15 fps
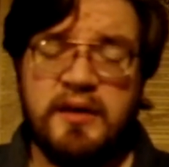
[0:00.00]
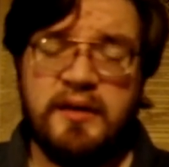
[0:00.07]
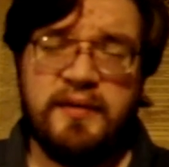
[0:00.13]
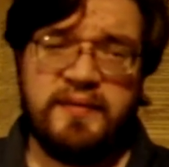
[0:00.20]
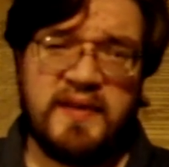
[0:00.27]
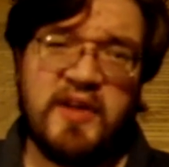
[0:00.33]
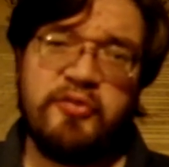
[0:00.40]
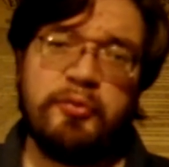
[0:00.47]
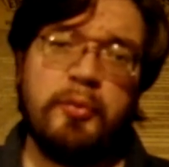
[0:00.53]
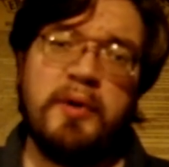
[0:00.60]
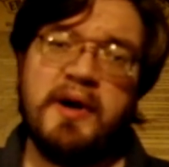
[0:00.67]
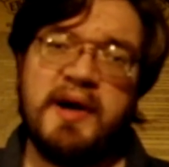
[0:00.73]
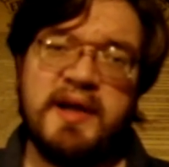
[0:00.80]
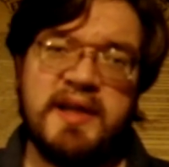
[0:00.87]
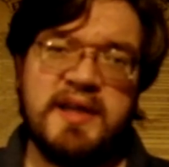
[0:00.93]
That's
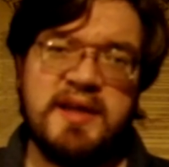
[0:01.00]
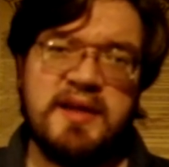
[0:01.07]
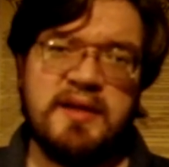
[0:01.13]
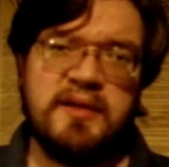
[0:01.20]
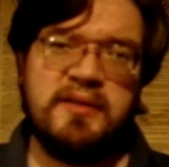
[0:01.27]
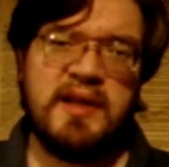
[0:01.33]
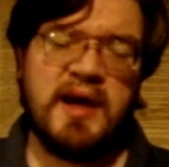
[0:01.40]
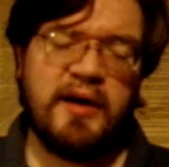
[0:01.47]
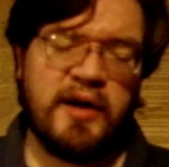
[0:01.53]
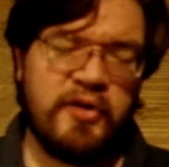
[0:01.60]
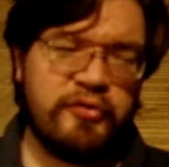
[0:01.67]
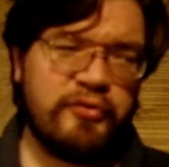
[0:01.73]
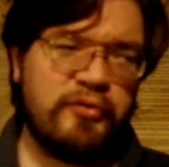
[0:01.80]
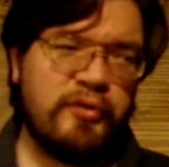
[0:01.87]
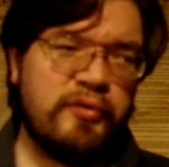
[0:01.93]
why, now
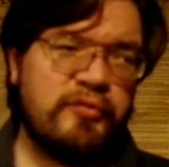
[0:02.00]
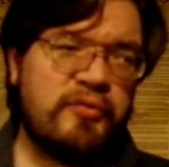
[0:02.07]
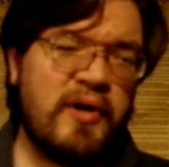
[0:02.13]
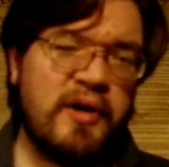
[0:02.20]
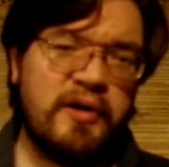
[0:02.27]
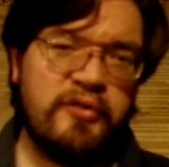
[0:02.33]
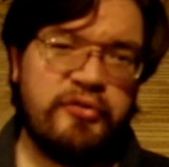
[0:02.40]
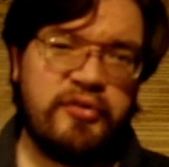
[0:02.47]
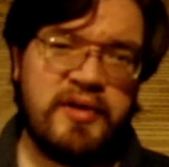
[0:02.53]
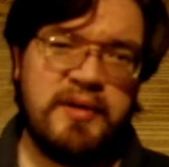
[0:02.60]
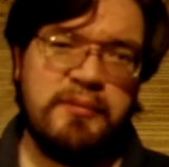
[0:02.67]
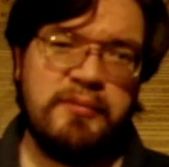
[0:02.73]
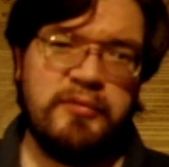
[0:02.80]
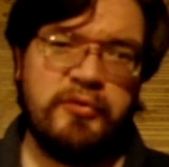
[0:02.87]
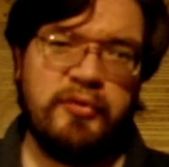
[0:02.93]
as far as
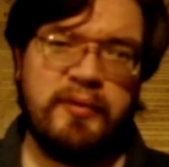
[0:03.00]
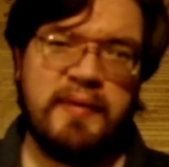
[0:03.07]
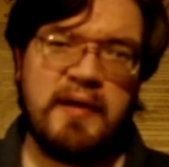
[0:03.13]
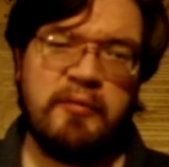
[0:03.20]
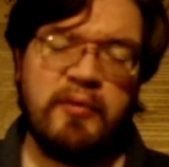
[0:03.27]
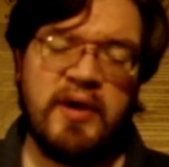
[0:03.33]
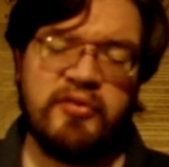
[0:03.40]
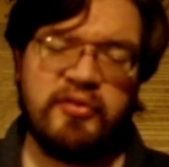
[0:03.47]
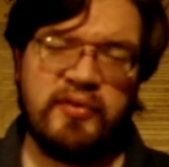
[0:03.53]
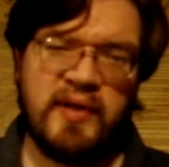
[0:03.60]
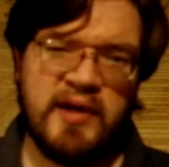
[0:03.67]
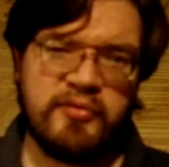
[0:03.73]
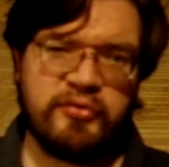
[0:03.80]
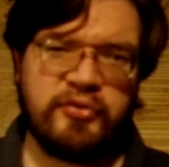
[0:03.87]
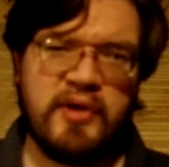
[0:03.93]
him doing that right to
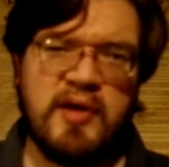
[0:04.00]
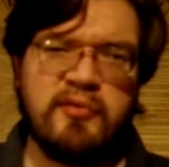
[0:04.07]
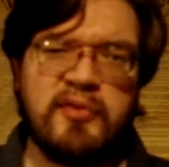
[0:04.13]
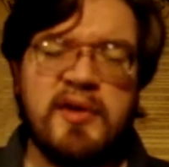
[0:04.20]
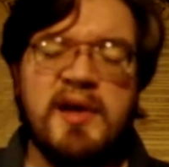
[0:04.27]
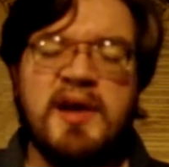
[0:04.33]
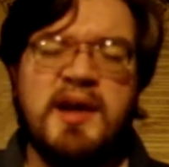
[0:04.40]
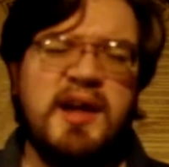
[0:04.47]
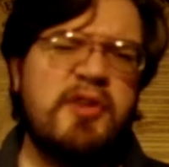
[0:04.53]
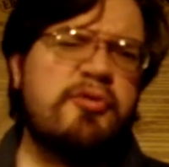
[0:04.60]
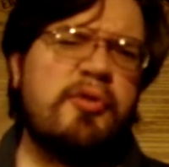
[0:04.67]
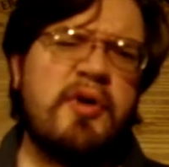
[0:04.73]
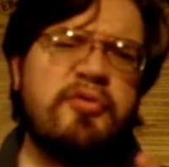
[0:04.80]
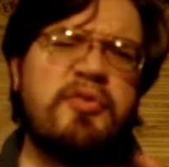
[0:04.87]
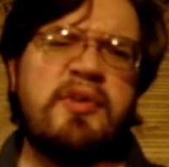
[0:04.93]
life stuff,
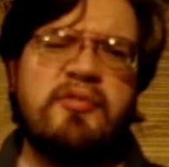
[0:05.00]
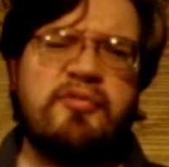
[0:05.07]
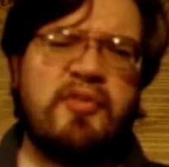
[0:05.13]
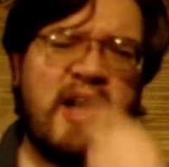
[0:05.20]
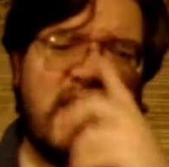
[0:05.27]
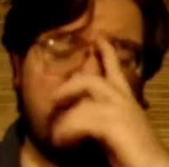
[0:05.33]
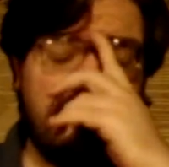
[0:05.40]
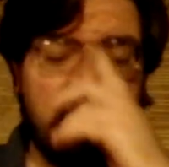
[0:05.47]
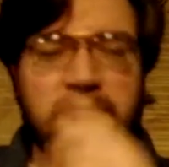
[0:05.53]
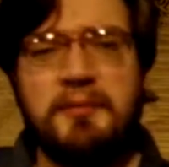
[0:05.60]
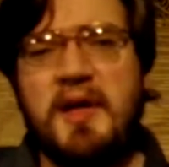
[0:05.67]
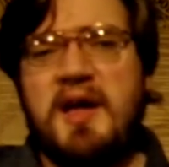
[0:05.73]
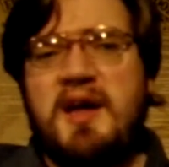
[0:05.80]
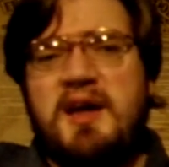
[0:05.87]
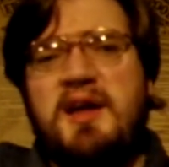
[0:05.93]
interesting fact,
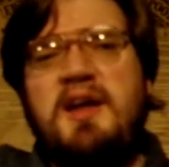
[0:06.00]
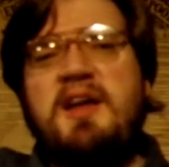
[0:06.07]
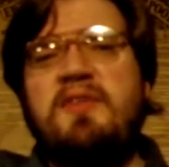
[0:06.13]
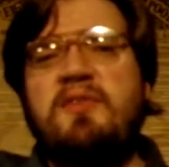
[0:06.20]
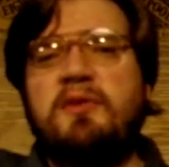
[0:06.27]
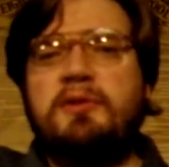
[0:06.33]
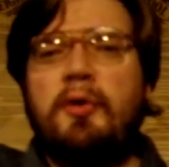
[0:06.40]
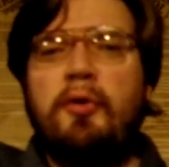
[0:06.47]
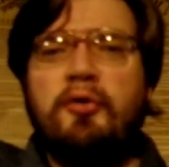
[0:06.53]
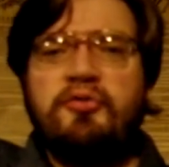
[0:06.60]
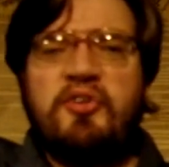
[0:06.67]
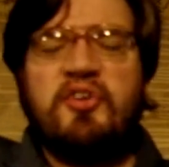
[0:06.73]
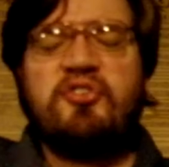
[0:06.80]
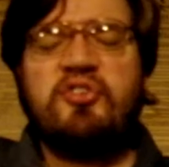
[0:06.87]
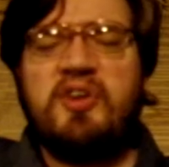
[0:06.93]
in the law
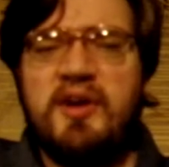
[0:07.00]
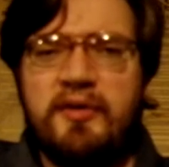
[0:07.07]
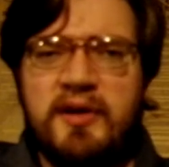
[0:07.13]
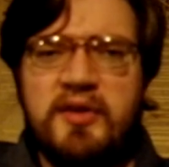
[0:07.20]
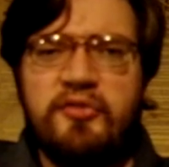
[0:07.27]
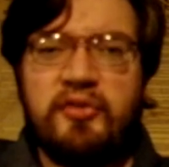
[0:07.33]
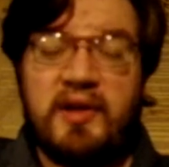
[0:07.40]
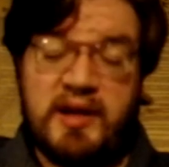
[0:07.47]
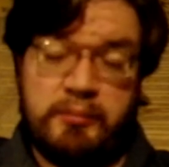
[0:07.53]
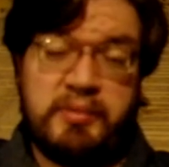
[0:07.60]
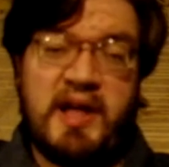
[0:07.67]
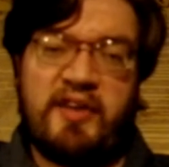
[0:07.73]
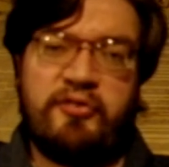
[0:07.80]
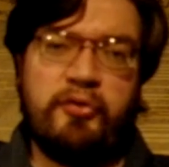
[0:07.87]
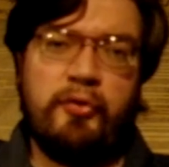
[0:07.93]
dictionaries, like
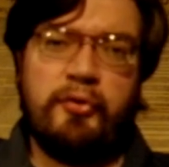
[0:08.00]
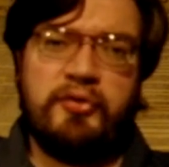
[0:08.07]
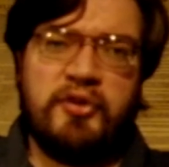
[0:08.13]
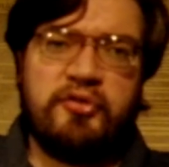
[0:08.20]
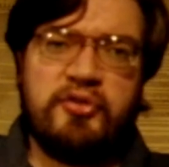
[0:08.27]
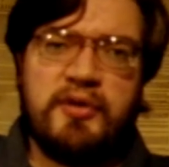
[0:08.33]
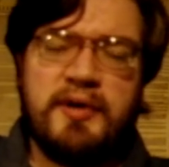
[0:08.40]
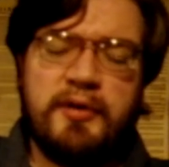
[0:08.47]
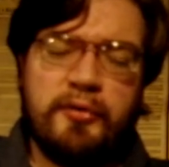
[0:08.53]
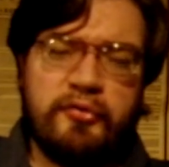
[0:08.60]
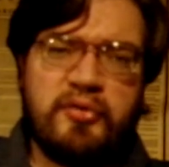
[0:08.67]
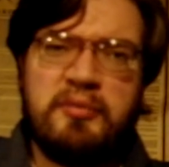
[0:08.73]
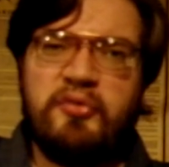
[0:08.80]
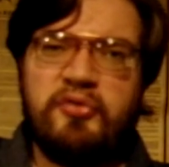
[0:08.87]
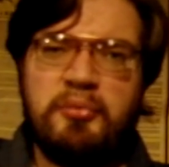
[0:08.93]
Black's Law Dictionary or
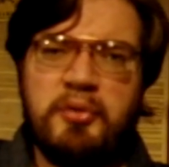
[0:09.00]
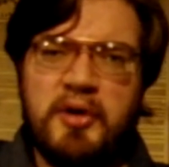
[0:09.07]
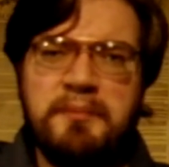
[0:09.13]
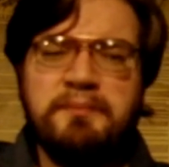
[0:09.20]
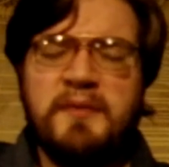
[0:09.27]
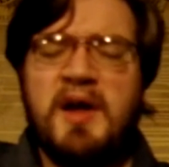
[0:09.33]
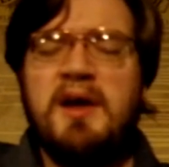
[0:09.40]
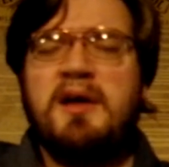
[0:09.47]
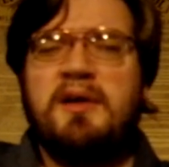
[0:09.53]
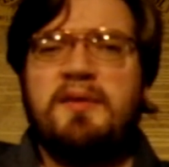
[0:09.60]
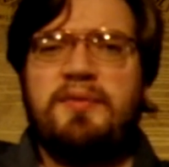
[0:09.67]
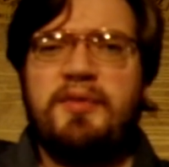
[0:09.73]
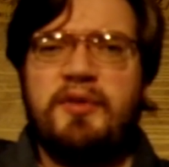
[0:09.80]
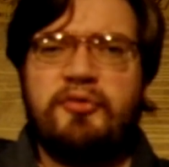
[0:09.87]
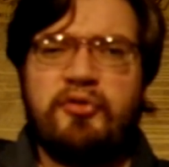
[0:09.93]
something similar,
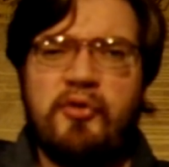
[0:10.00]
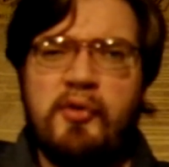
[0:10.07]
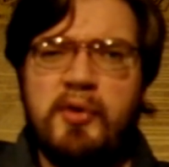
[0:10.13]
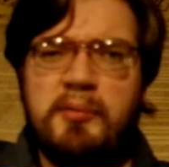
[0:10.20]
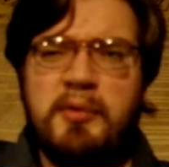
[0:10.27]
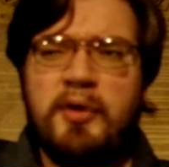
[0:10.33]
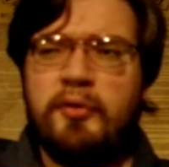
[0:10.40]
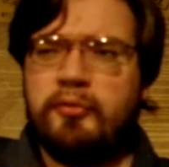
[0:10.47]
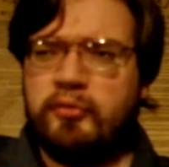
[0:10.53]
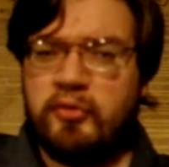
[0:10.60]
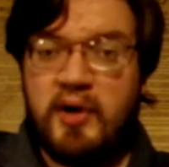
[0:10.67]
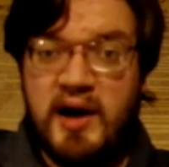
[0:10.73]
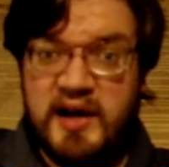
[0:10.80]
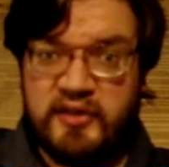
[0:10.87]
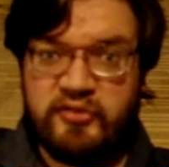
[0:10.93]
the term
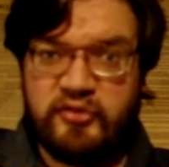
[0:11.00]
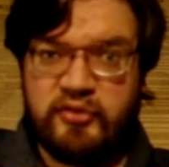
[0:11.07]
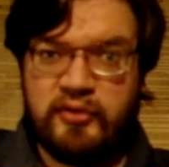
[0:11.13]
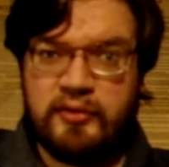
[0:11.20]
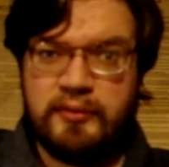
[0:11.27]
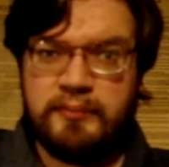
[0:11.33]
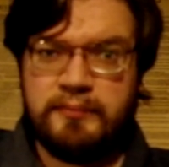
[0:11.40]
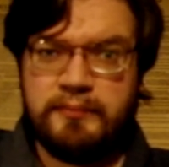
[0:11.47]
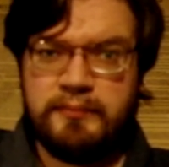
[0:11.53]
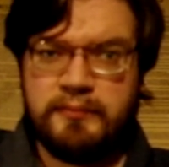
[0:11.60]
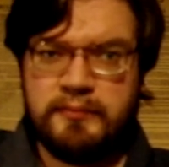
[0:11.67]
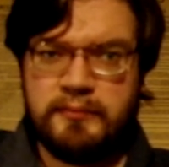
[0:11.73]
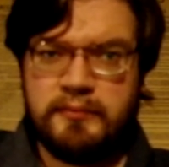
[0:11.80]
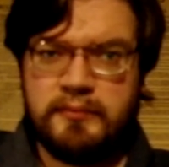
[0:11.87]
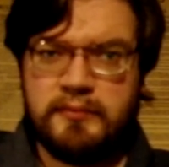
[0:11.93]
right,
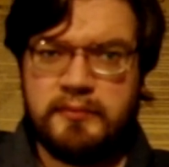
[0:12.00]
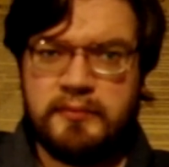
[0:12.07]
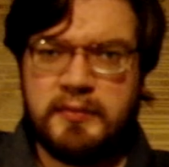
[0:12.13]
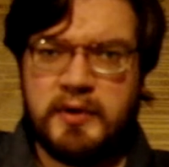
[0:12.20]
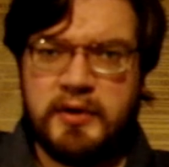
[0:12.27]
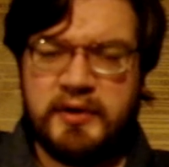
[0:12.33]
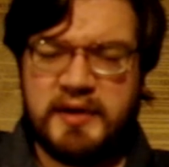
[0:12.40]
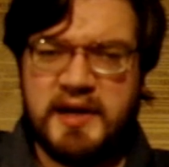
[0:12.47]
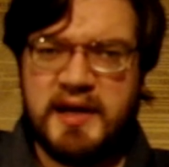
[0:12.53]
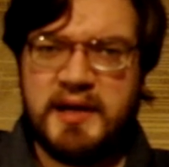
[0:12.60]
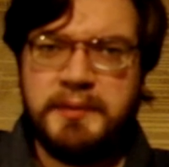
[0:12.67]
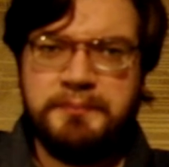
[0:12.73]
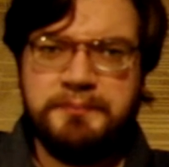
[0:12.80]
okay,